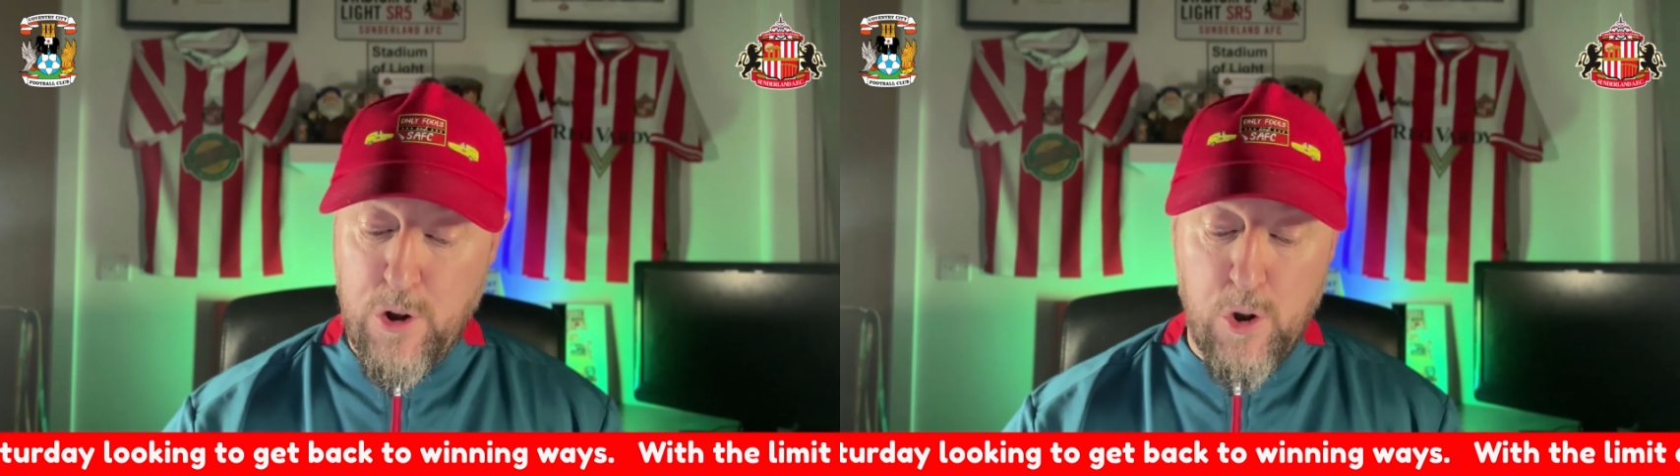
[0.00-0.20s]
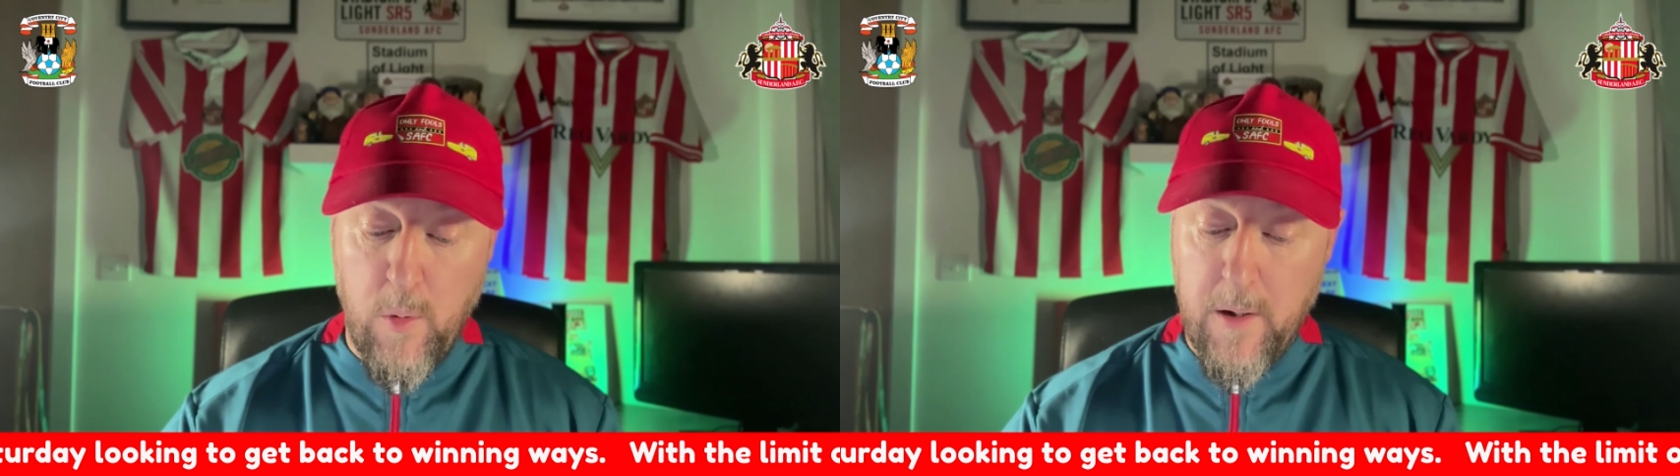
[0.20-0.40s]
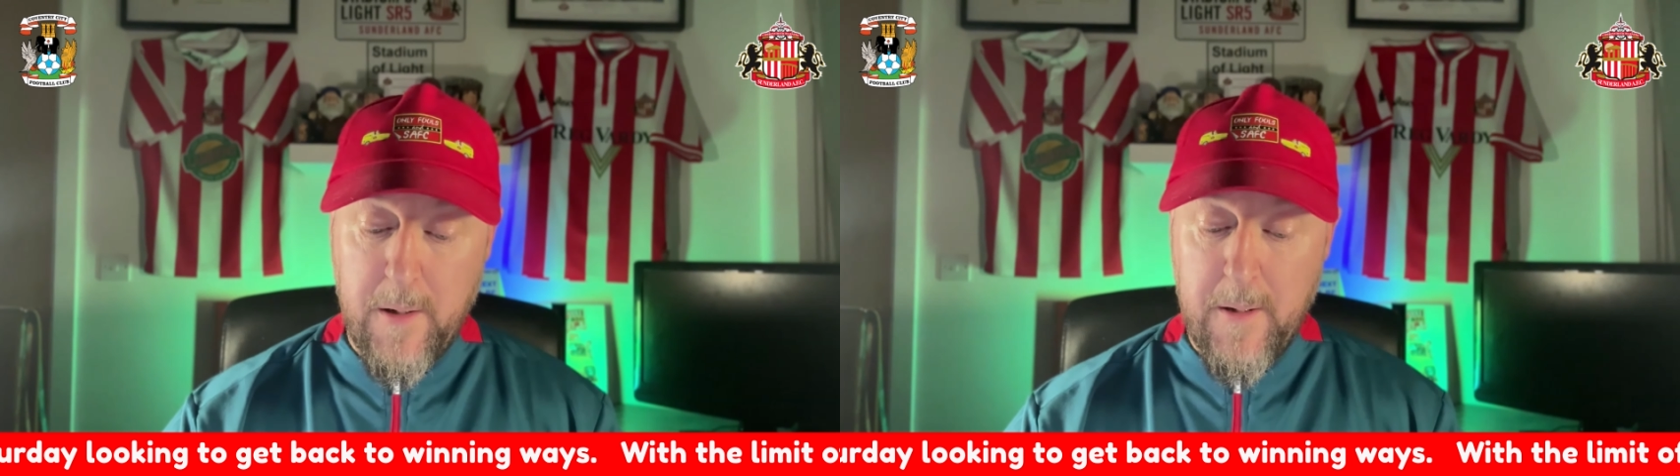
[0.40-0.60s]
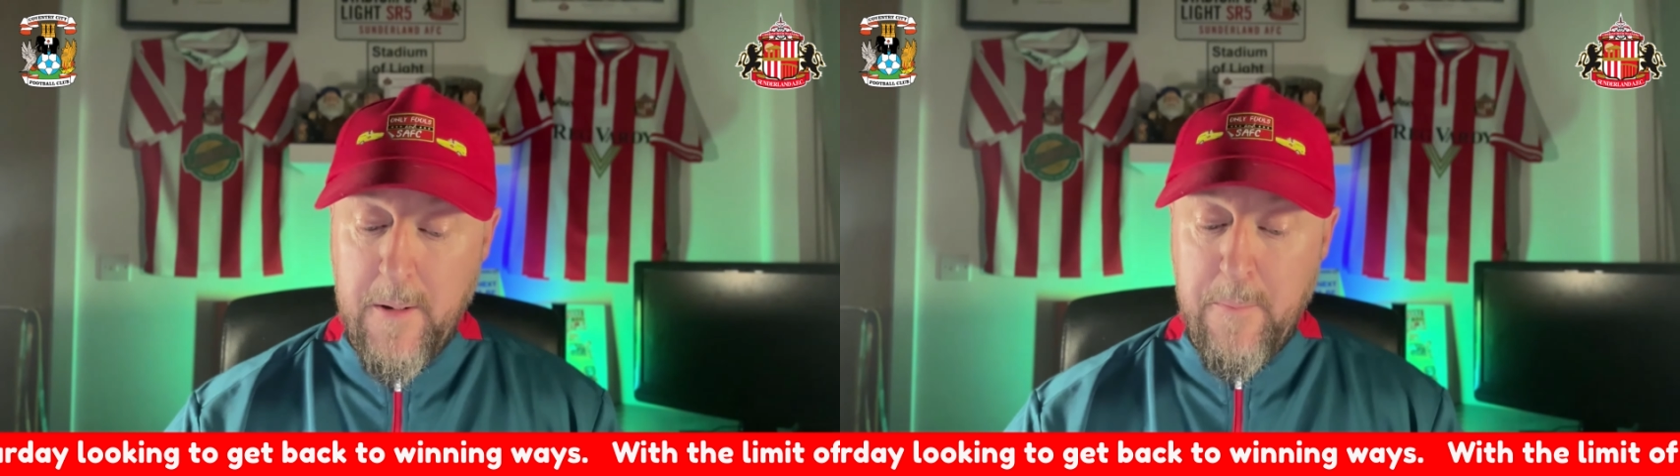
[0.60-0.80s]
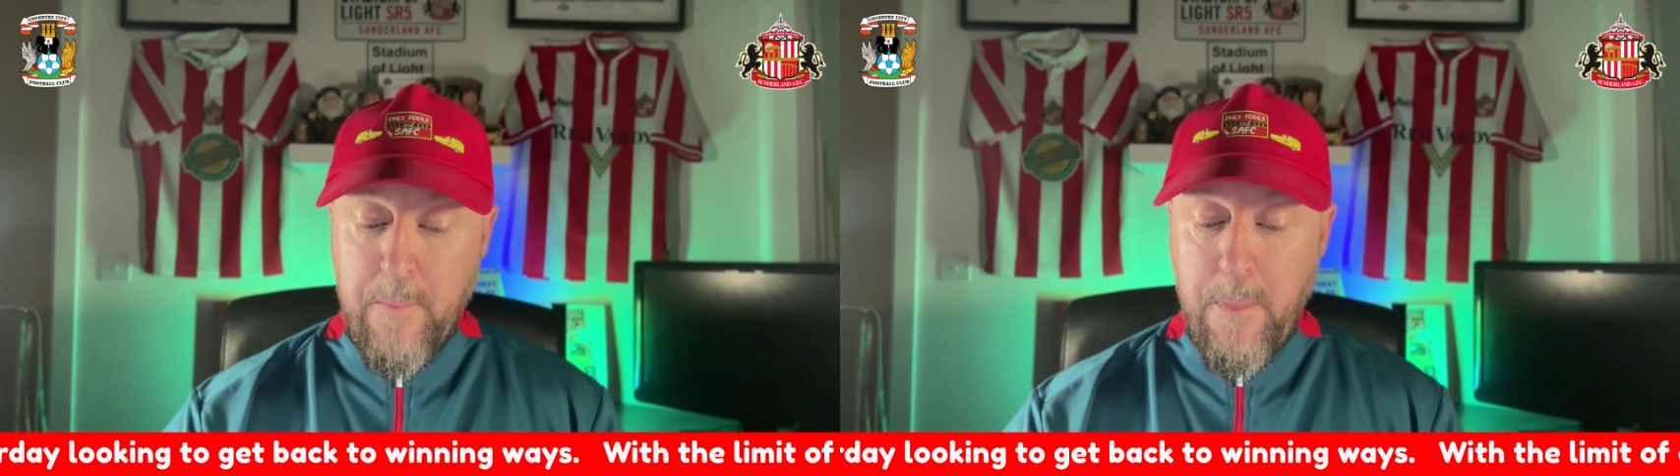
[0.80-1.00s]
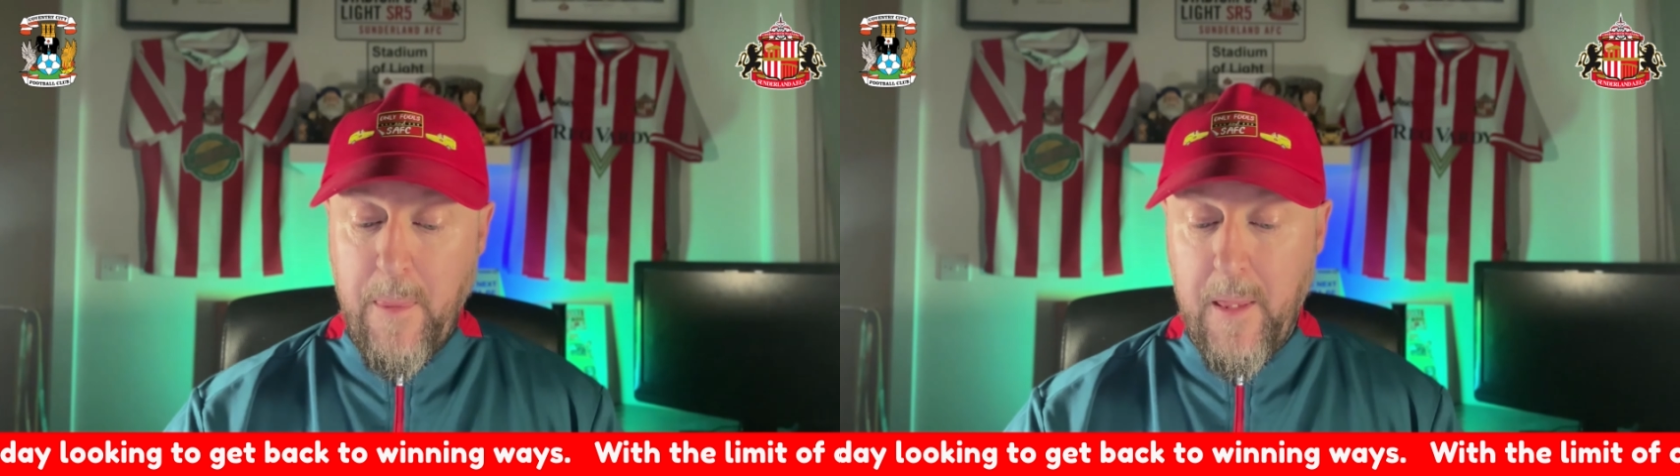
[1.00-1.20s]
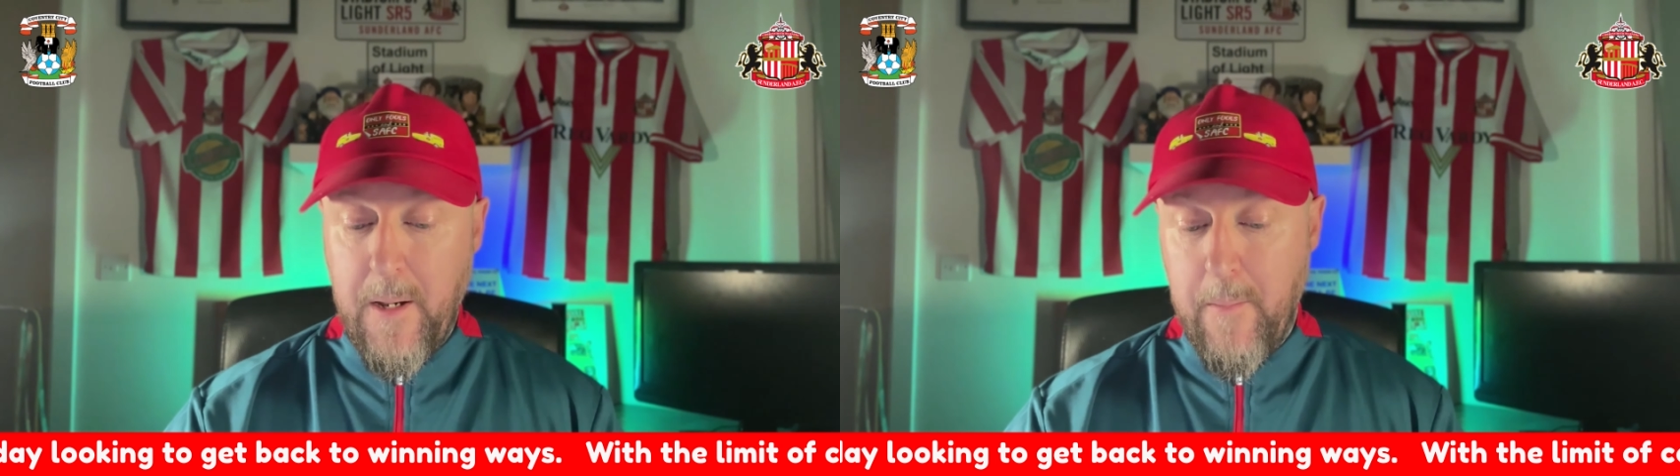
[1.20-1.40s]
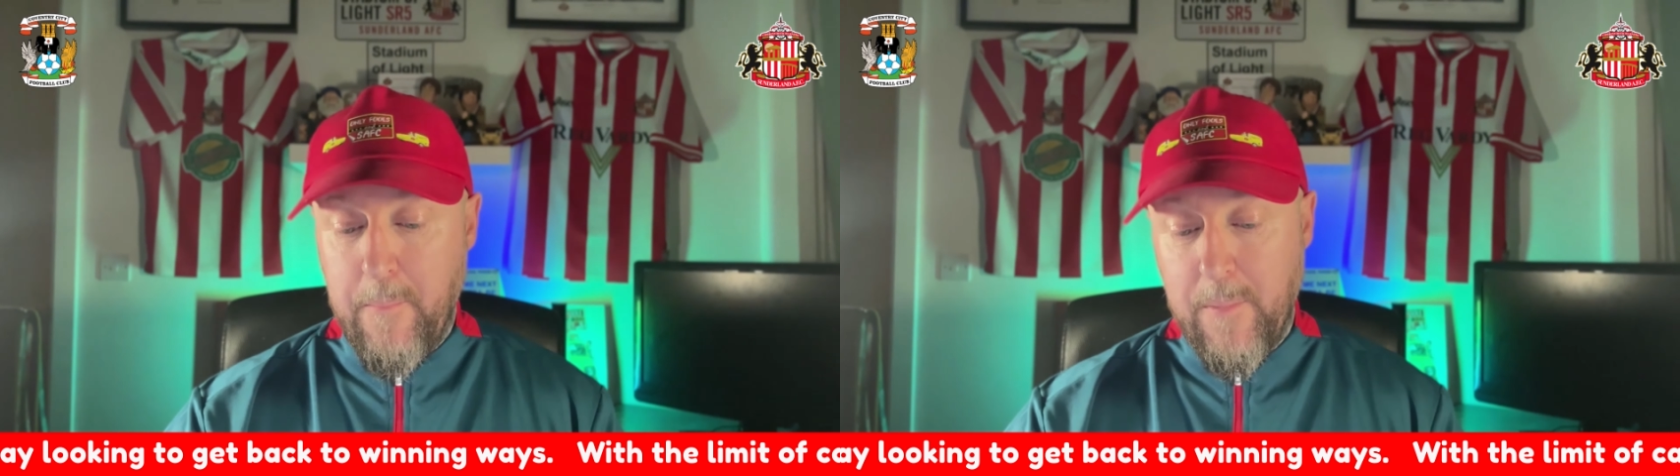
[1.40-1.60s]
sure.
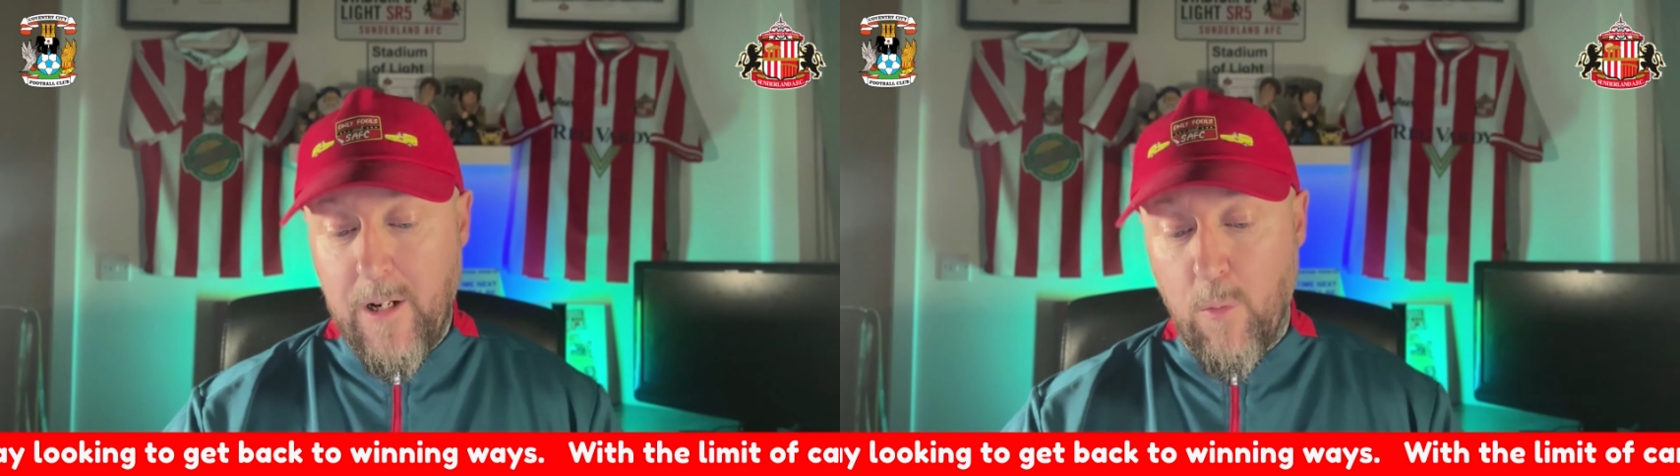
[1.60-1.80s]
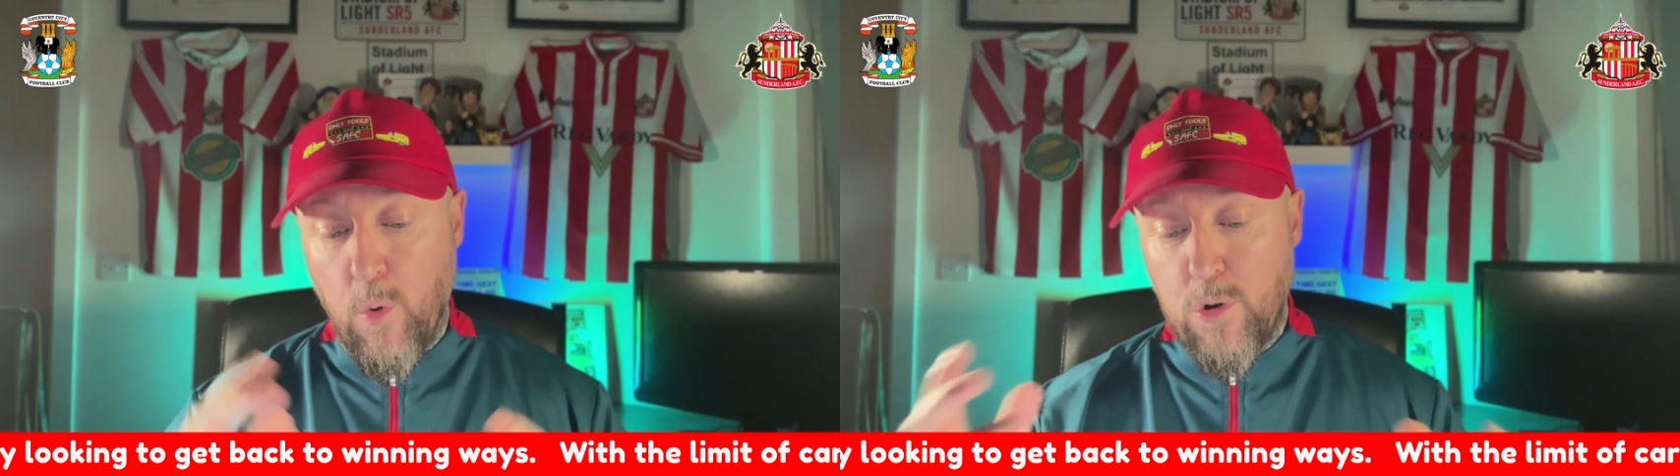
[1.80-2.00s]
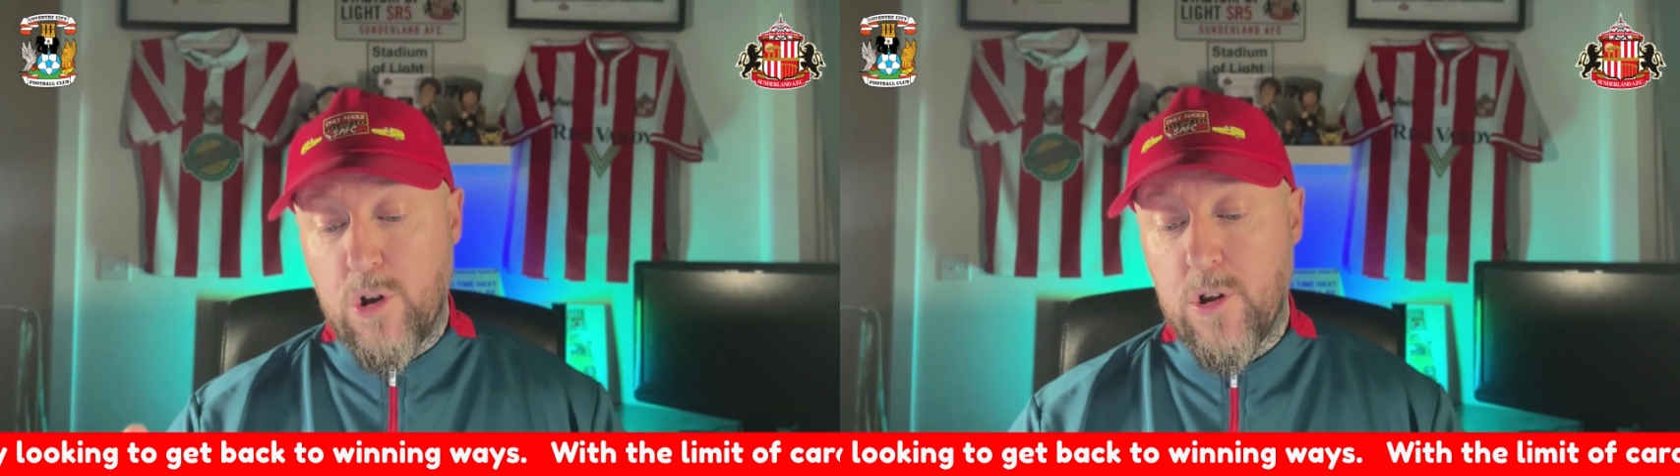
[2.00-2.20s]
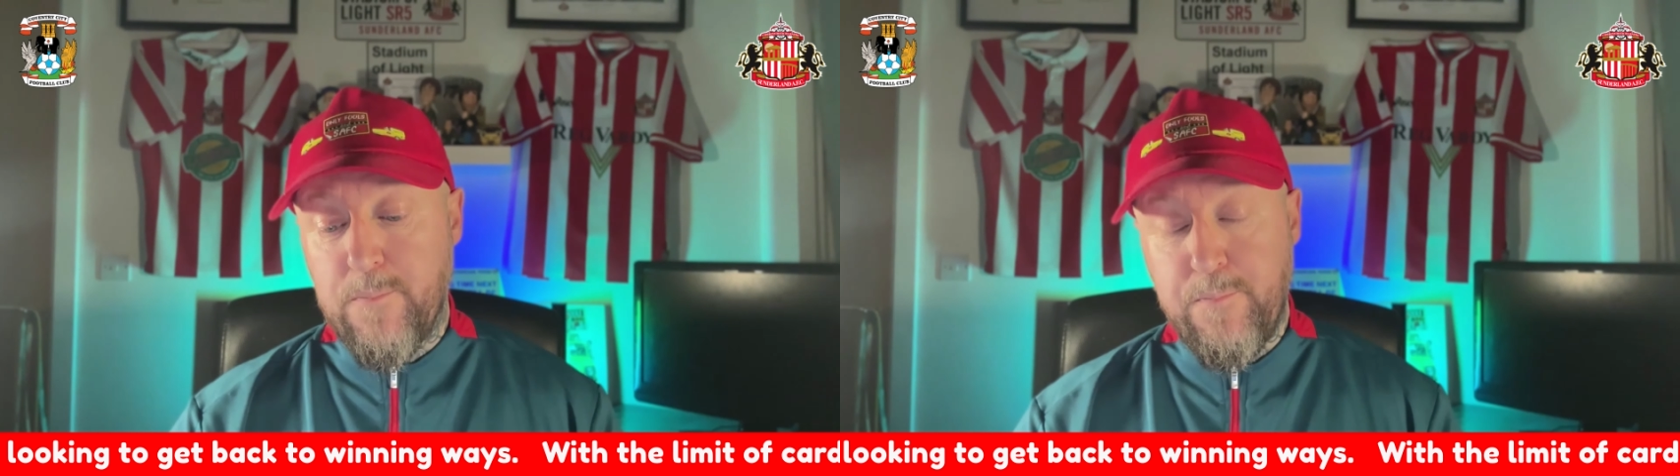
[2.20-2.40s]
Now us,